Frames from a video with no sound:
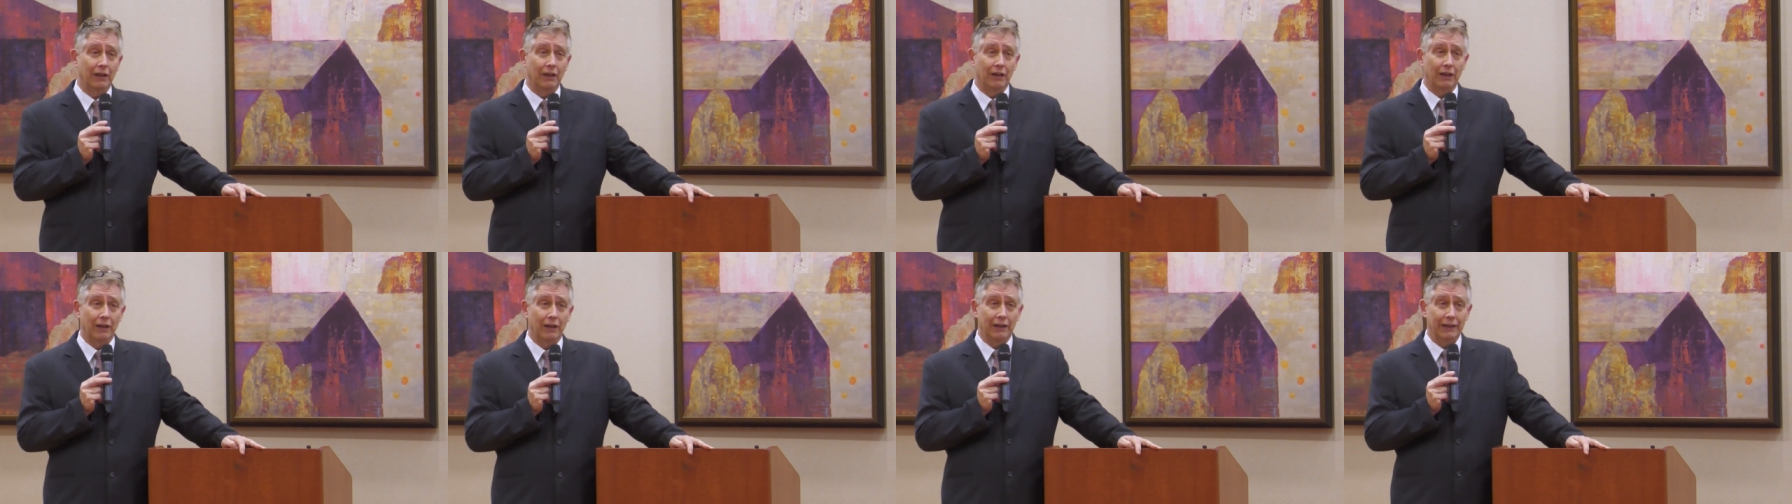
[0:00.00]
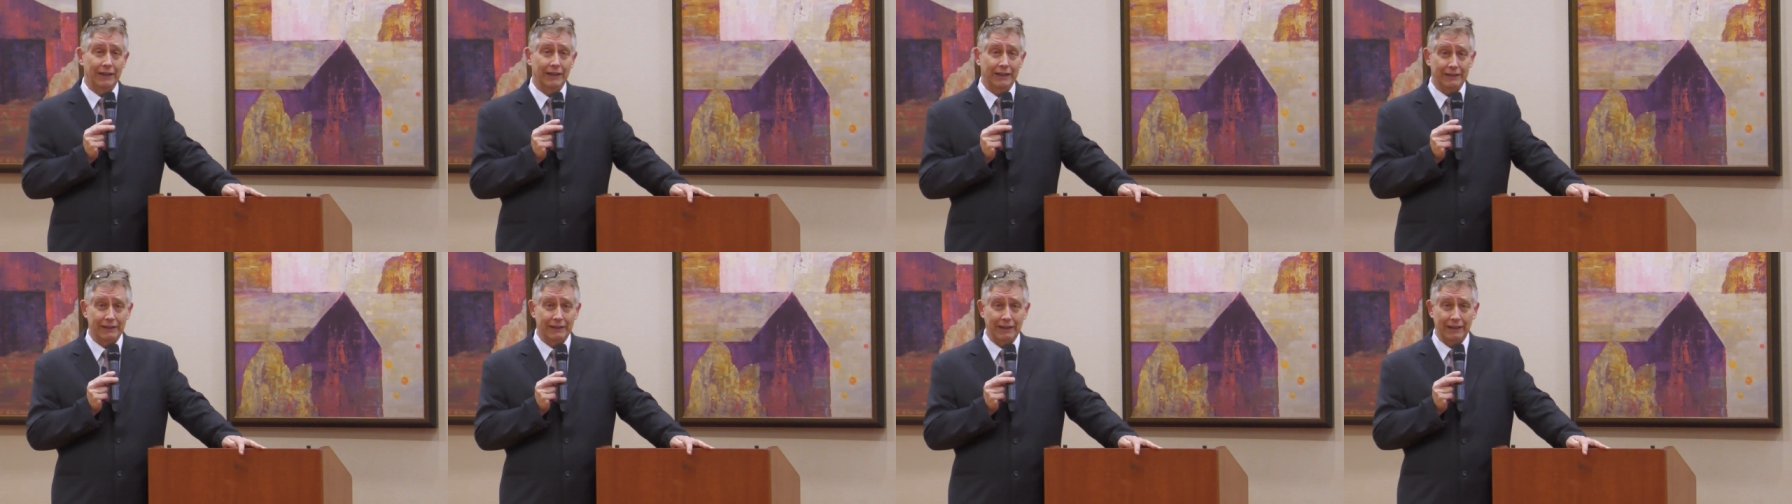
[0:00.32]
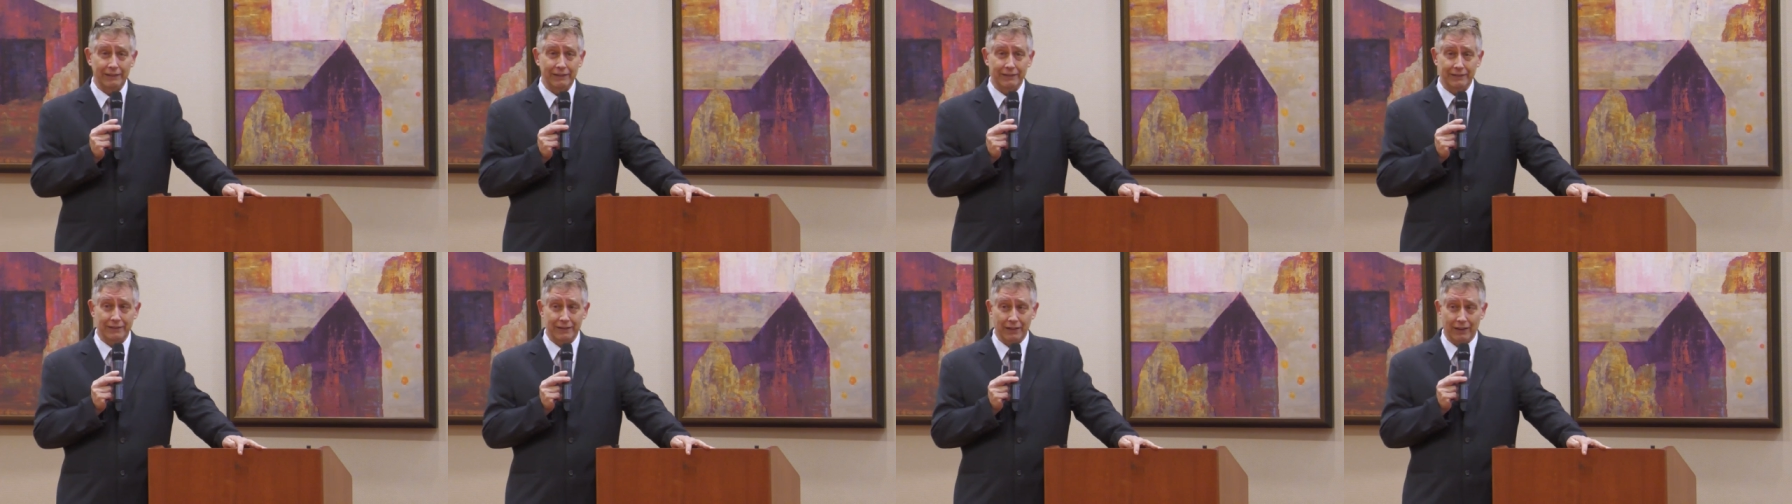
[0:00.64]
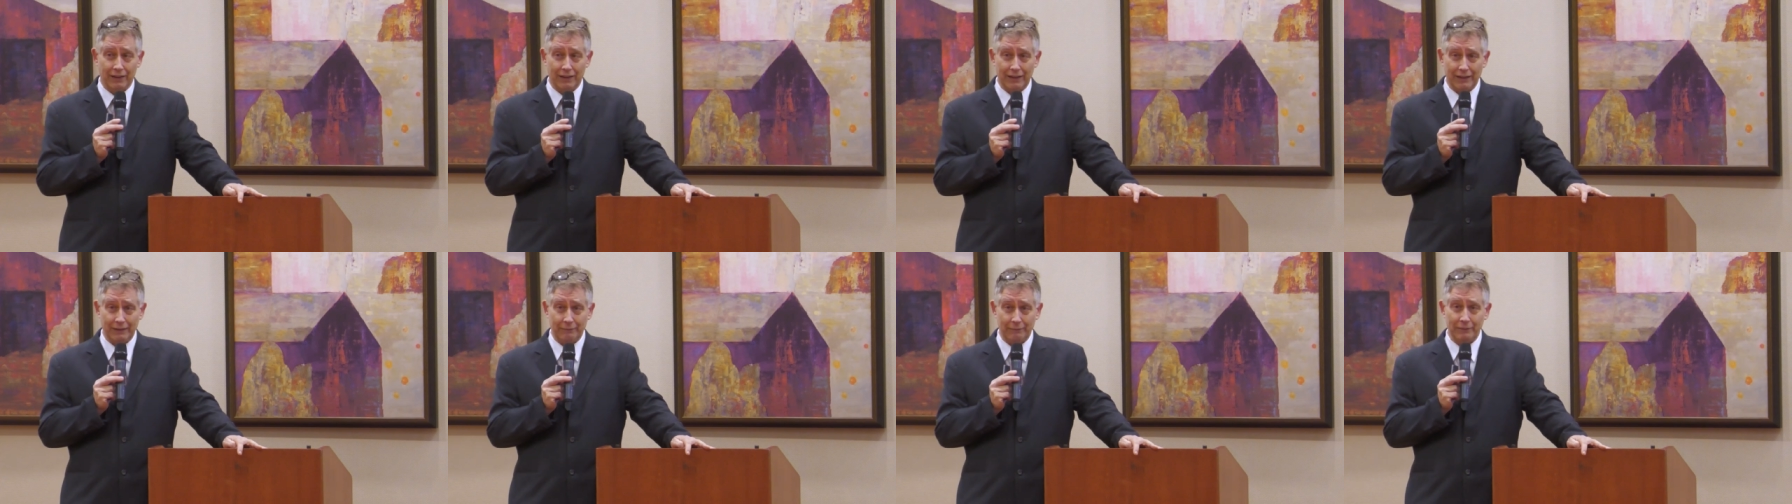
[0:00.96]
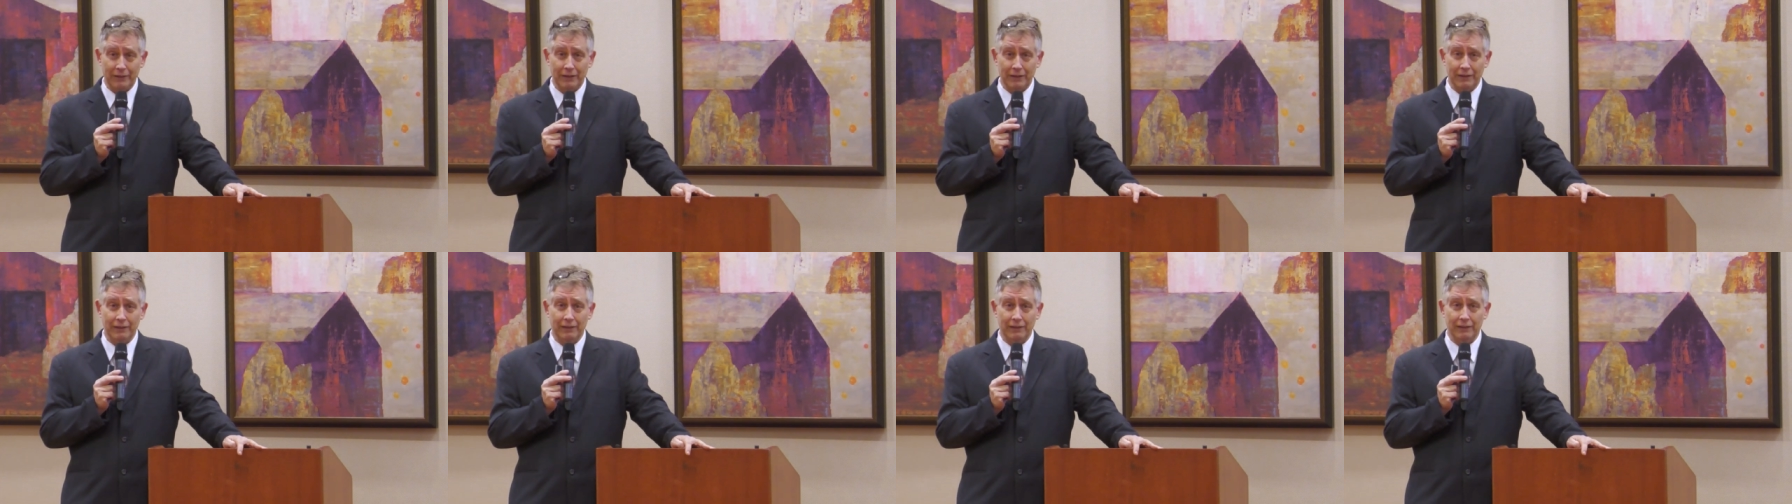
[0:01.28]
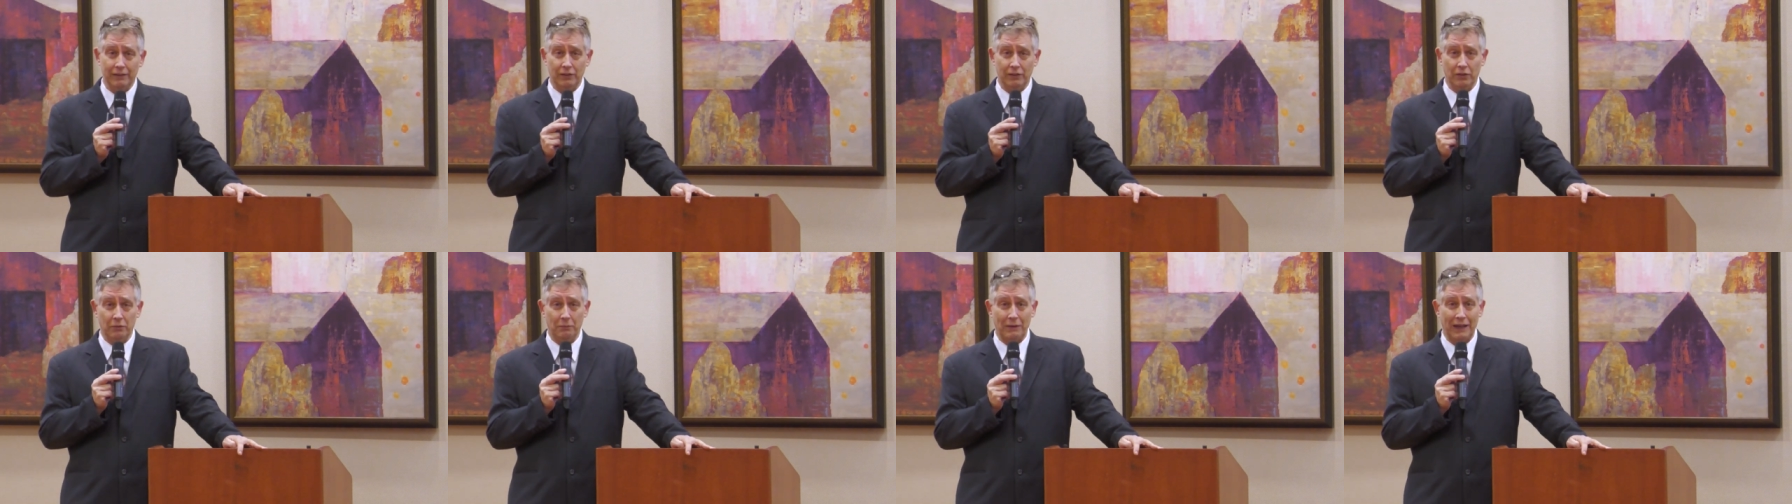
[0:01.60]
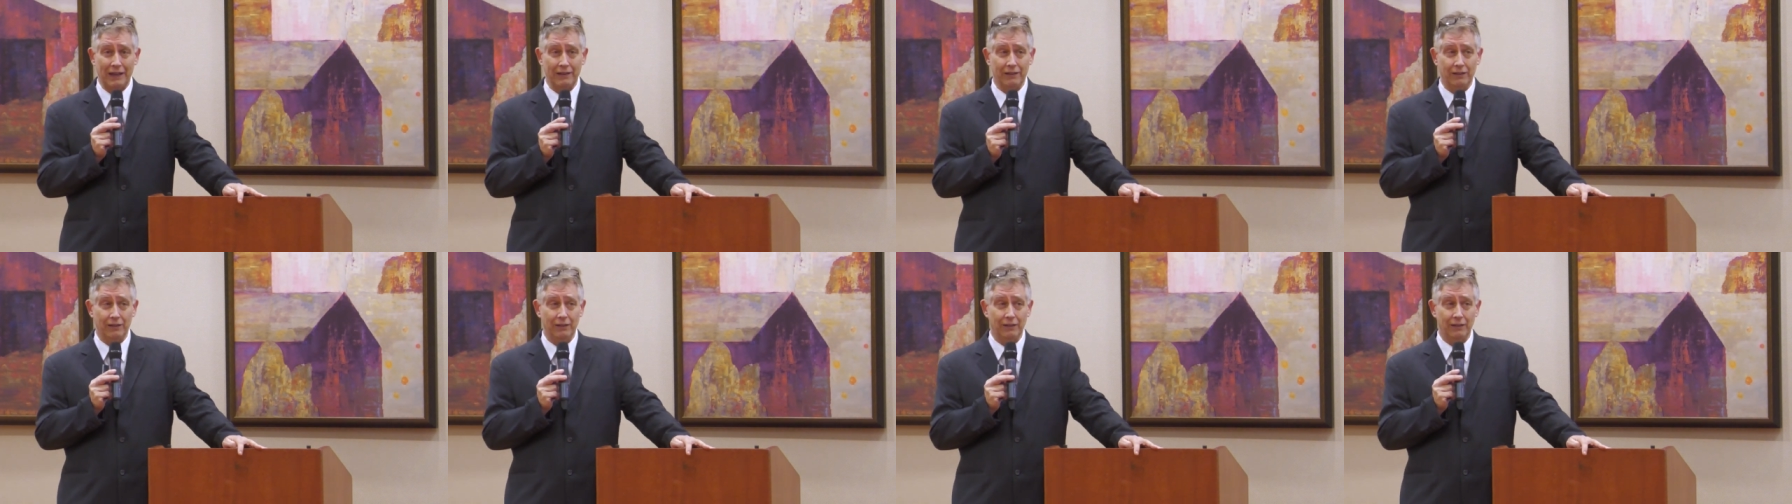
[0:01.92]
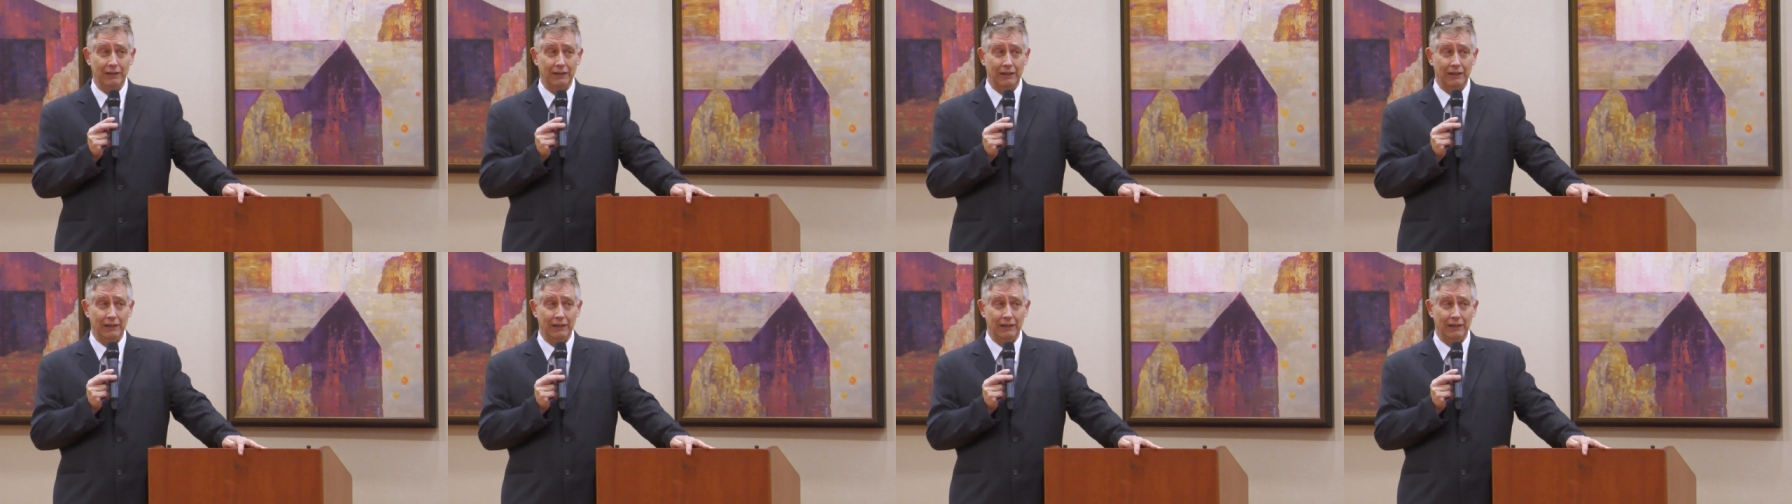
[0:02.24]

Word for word: Uh, it takes time. No matter